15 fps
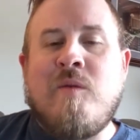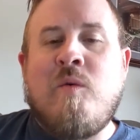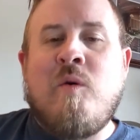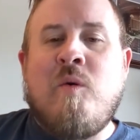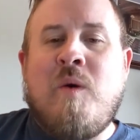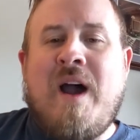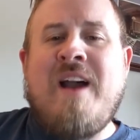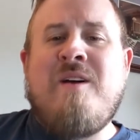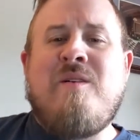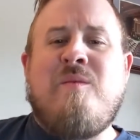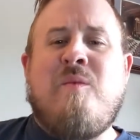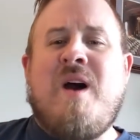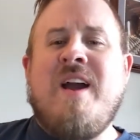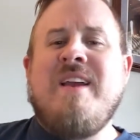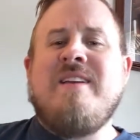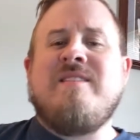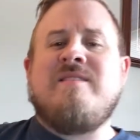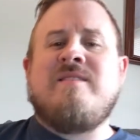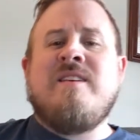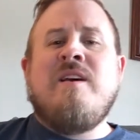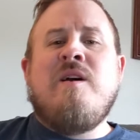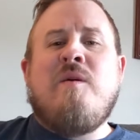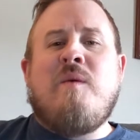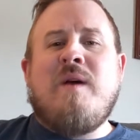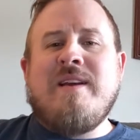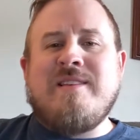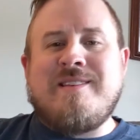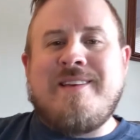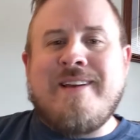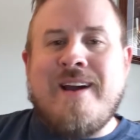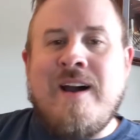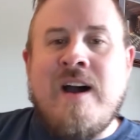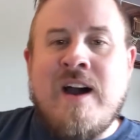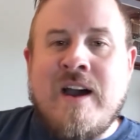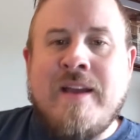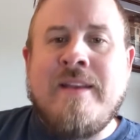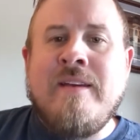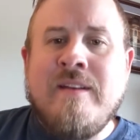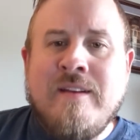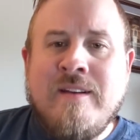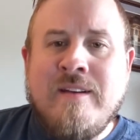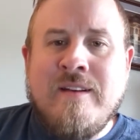Well, why is God,